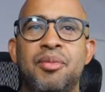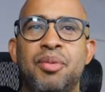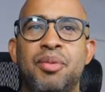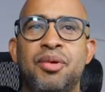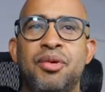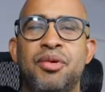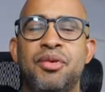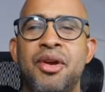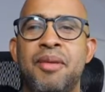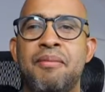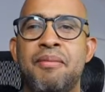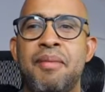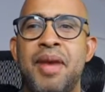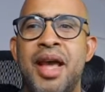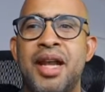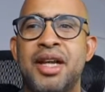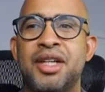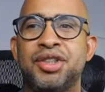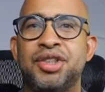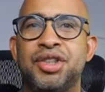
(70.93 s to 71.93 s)
Program
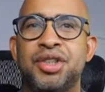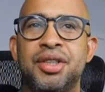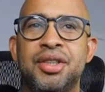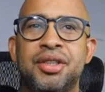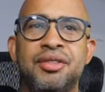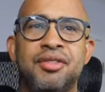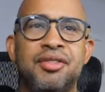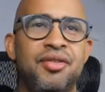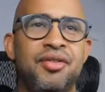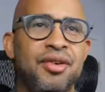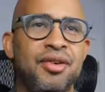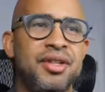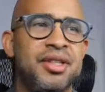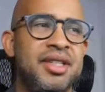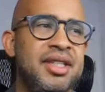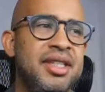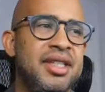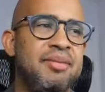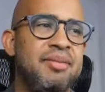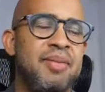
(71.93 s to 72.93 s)
Manager for
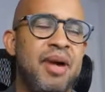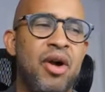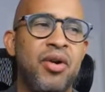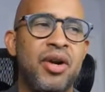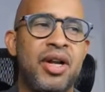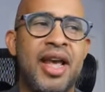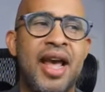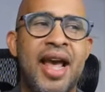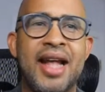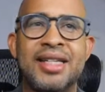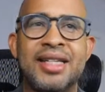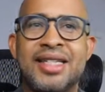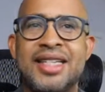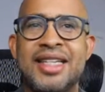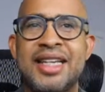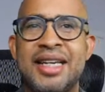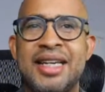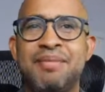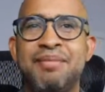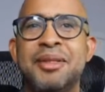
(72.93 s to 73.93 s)
the PowerCat
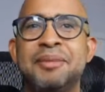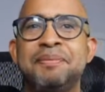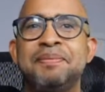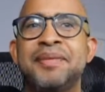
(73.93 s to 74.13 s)
team,